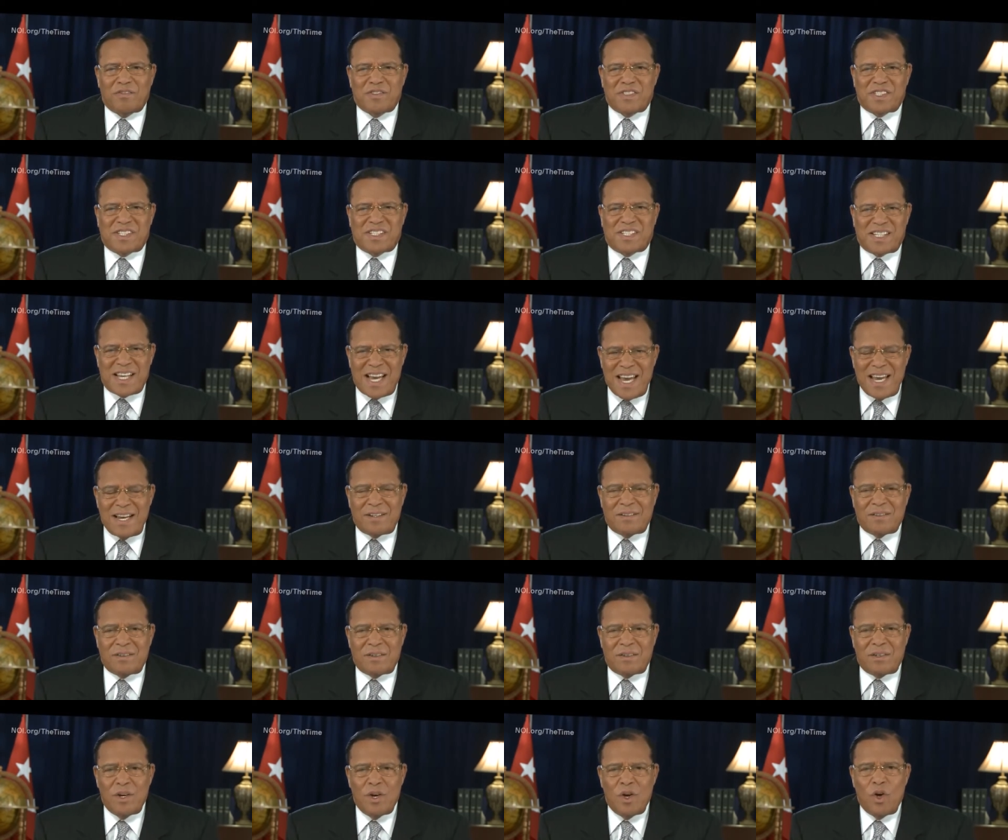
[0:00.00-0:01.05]
of
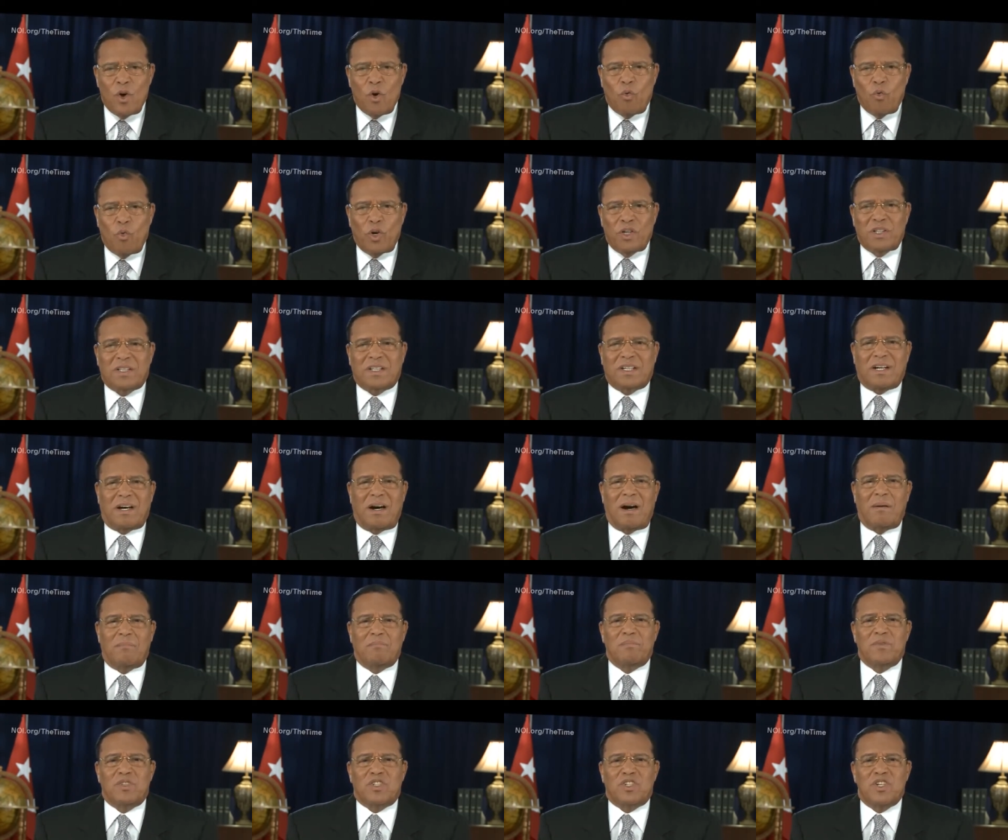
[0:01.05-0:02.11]
Satan would
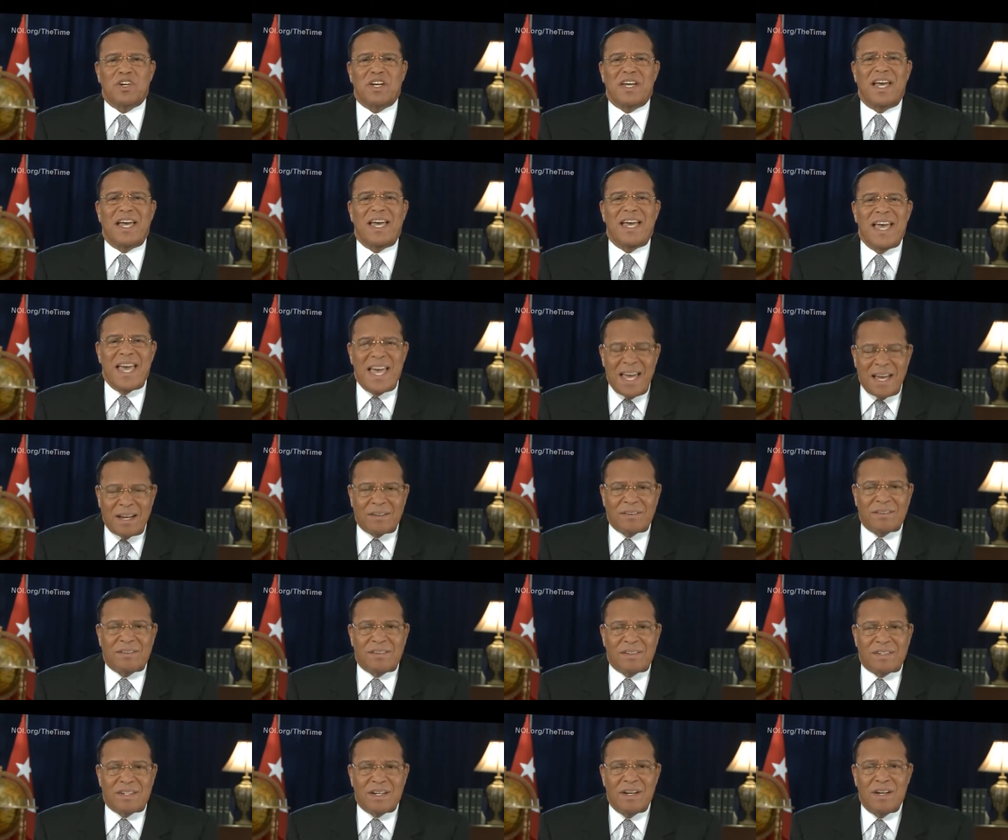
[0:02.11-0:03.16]
come to
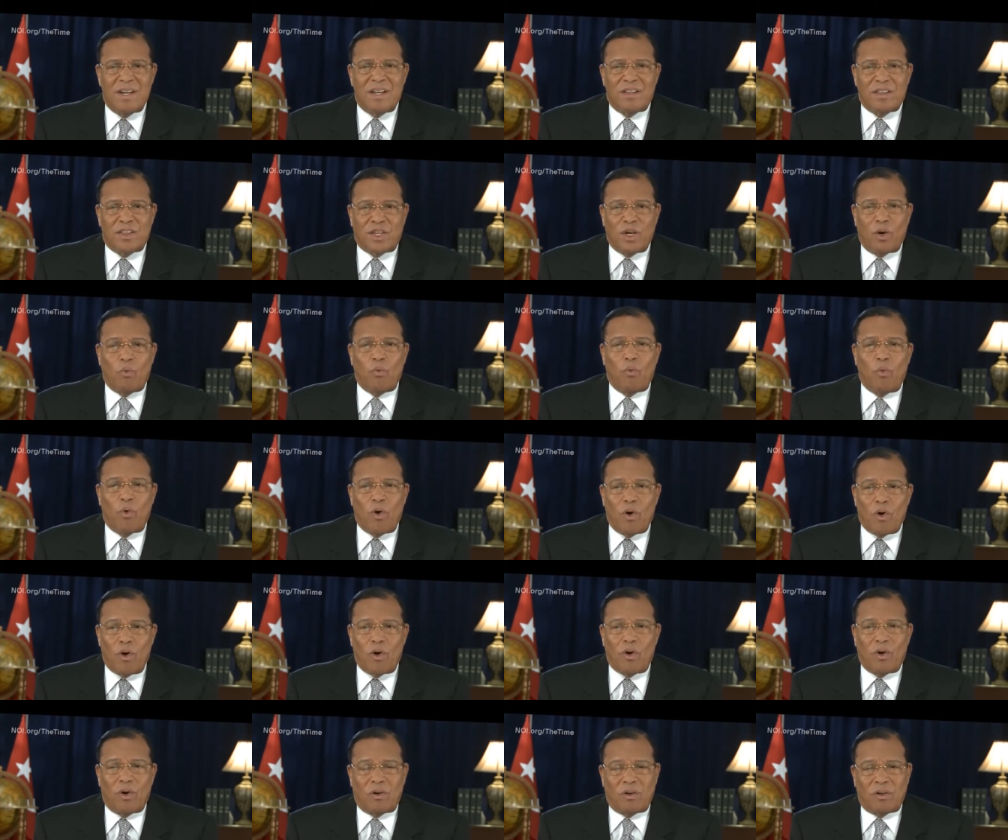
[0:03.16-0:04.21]
end the
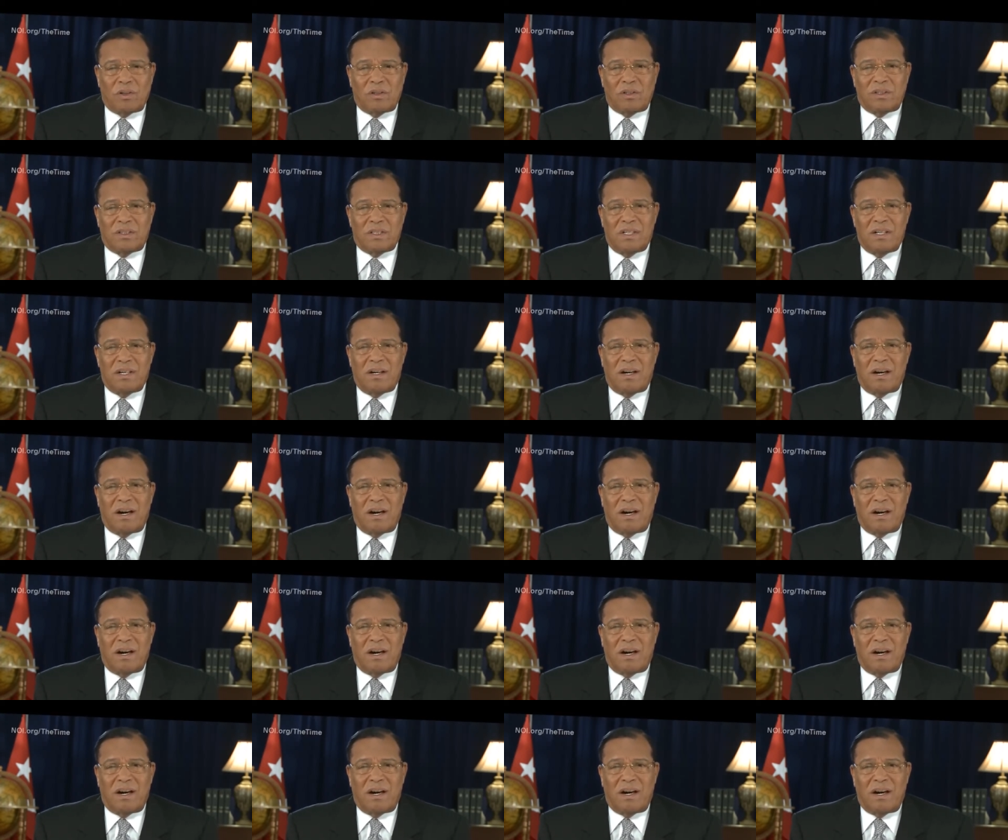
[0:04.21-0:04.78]
world